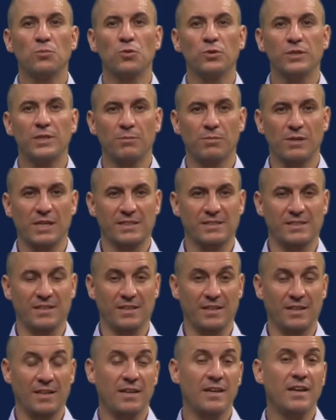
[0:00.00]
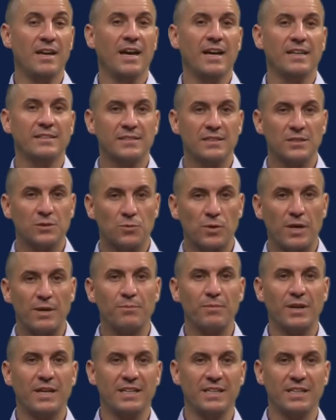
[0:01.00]
multiplexing, as described
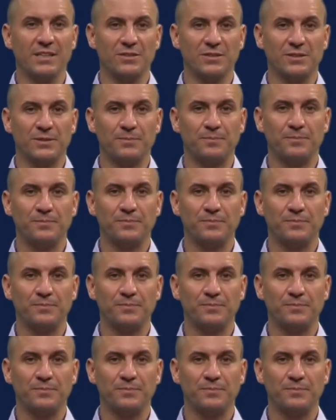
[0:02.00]
by Niels.